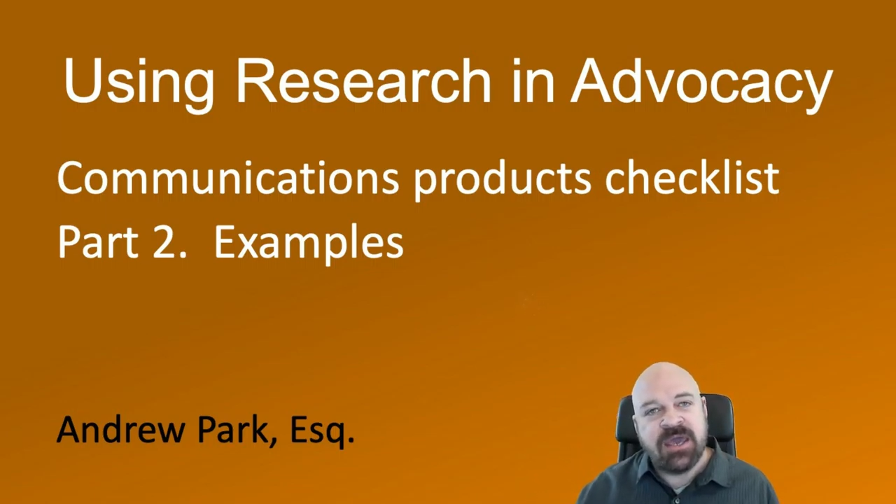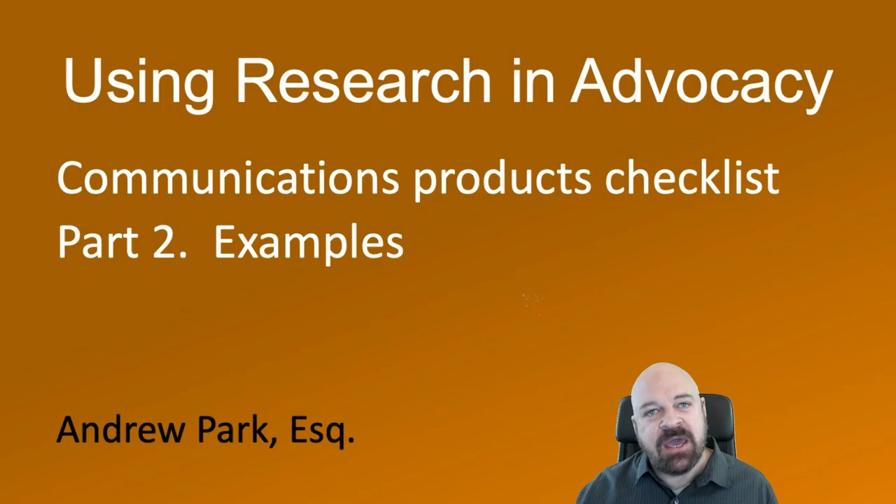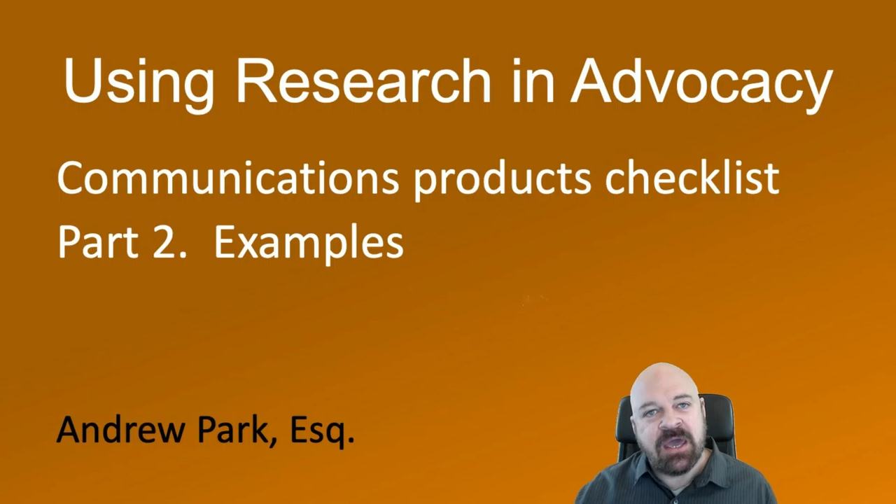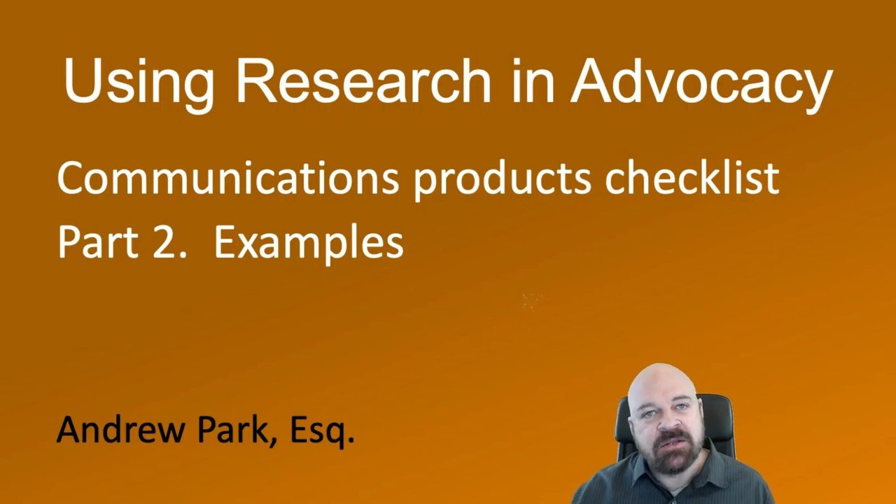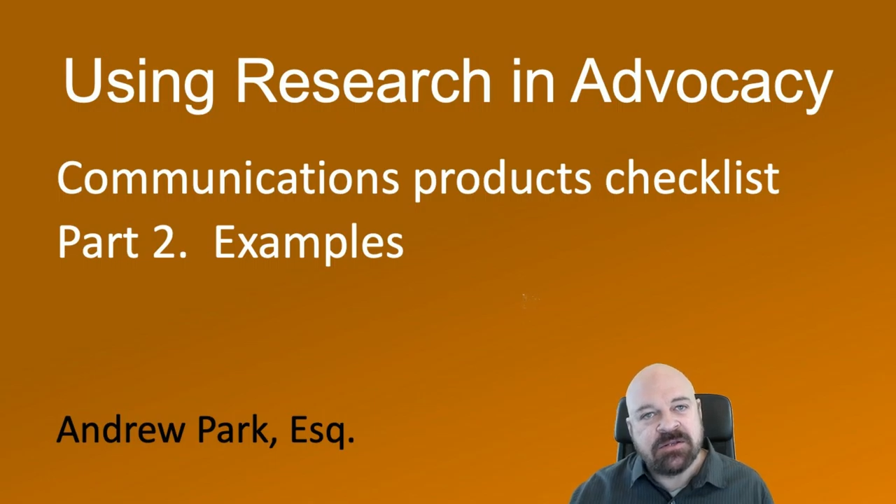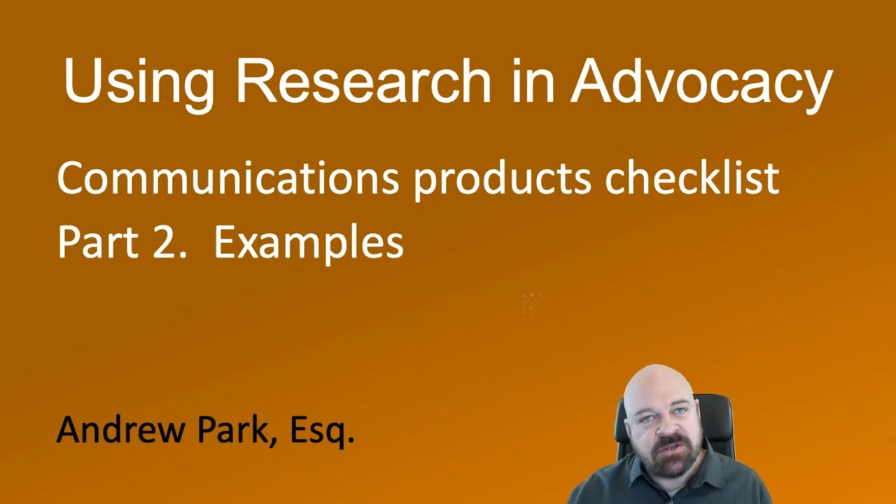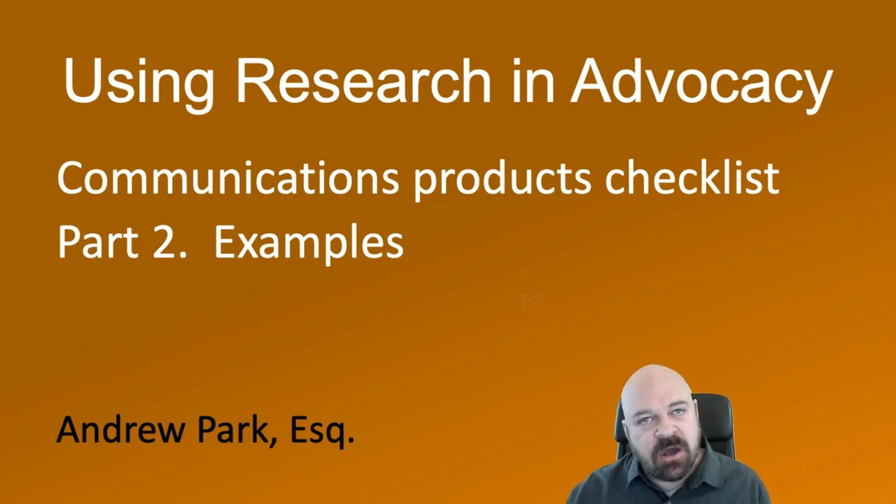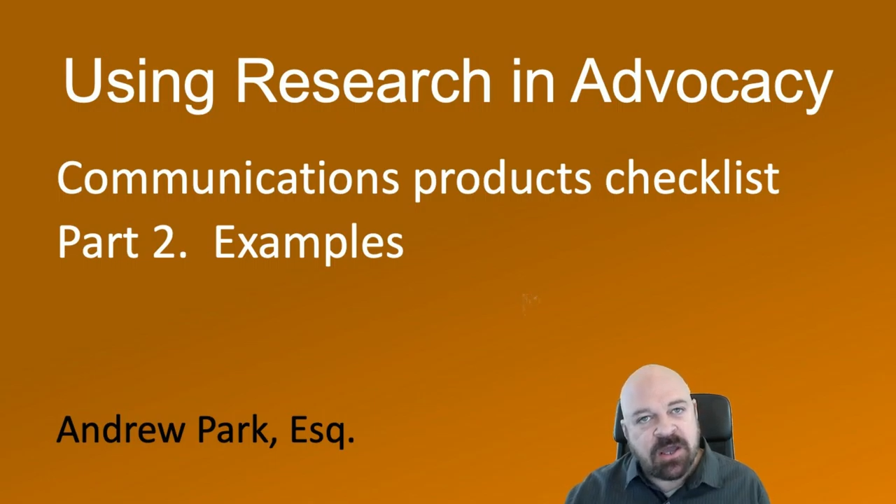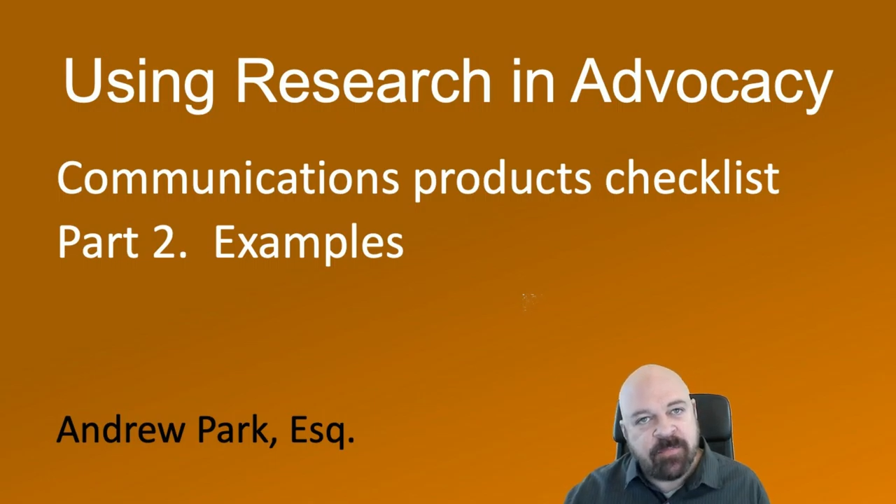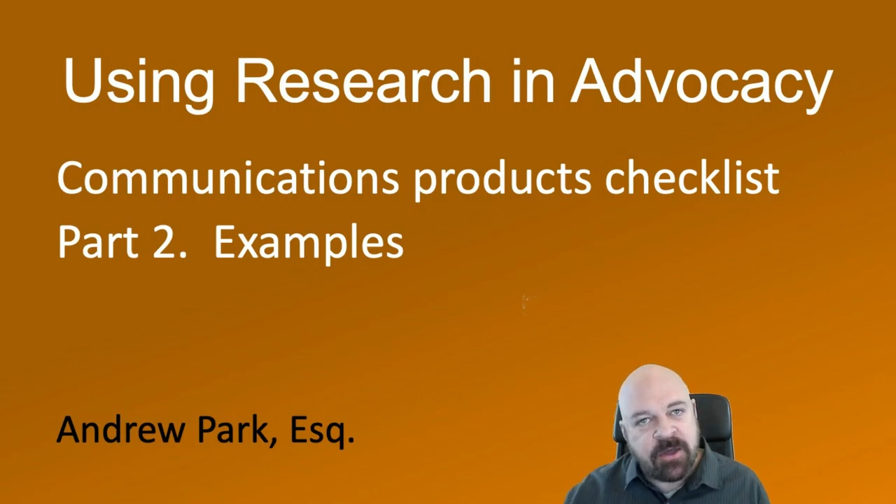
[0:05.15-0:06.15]
and
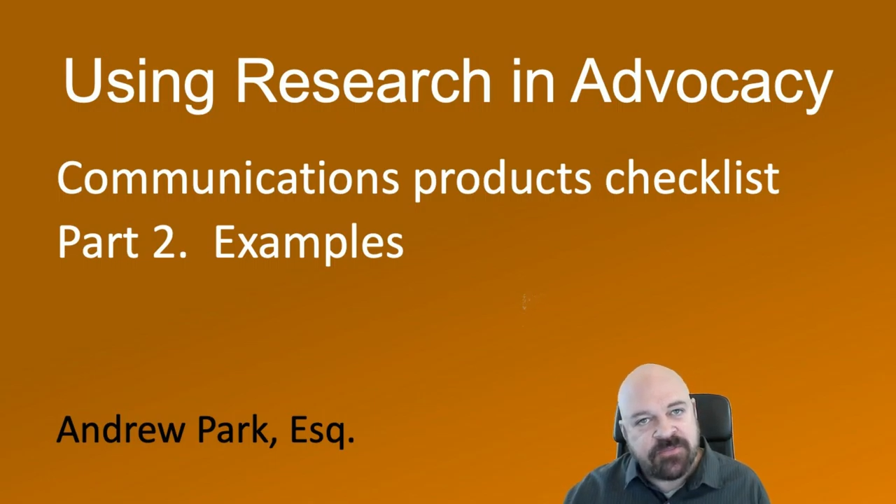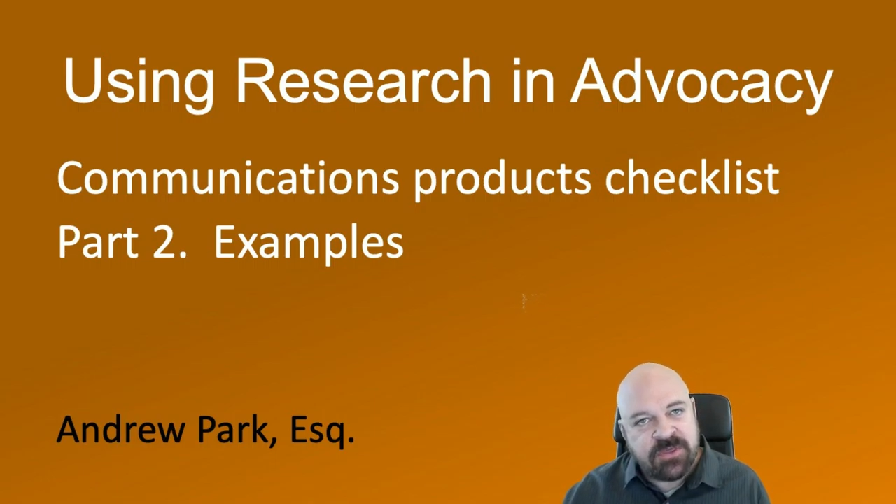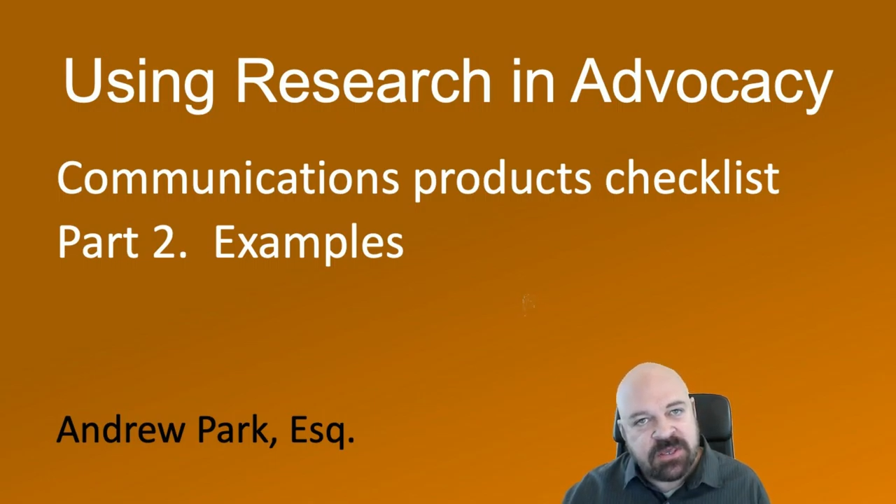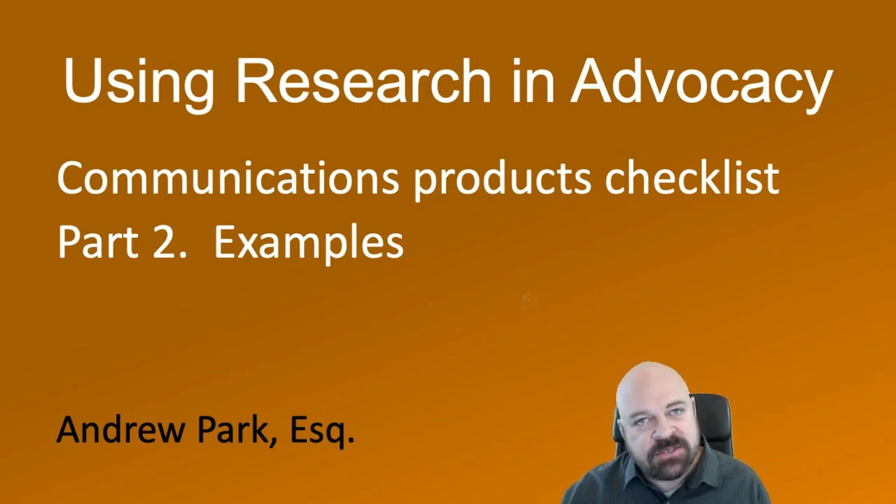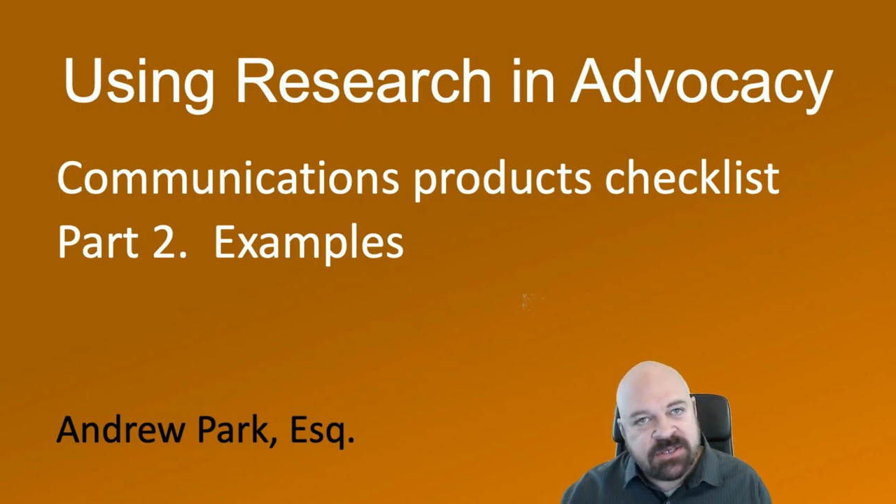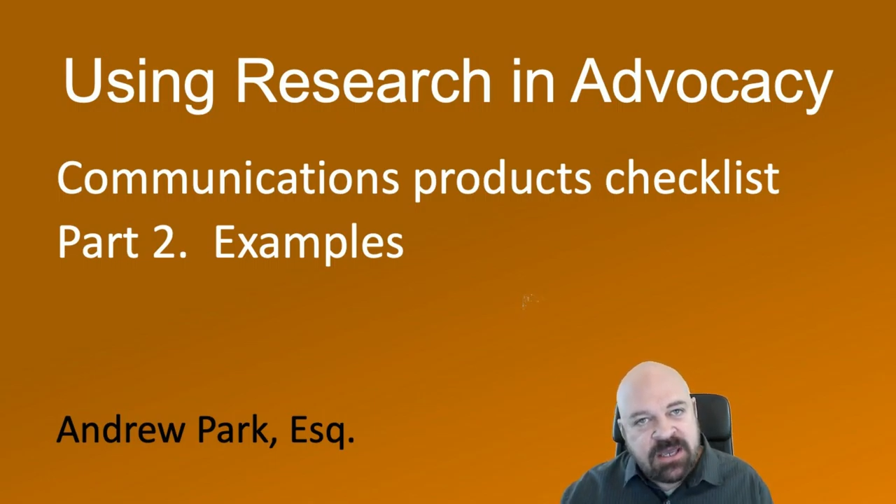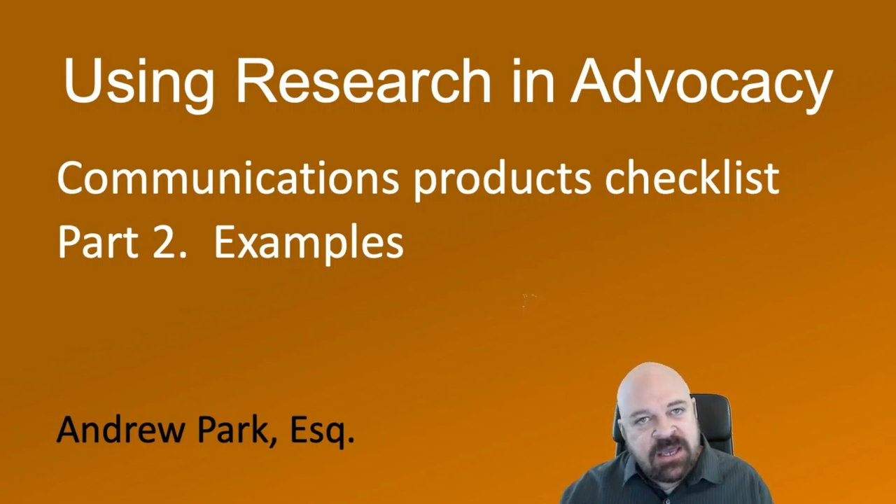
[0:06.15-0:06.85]
talk about these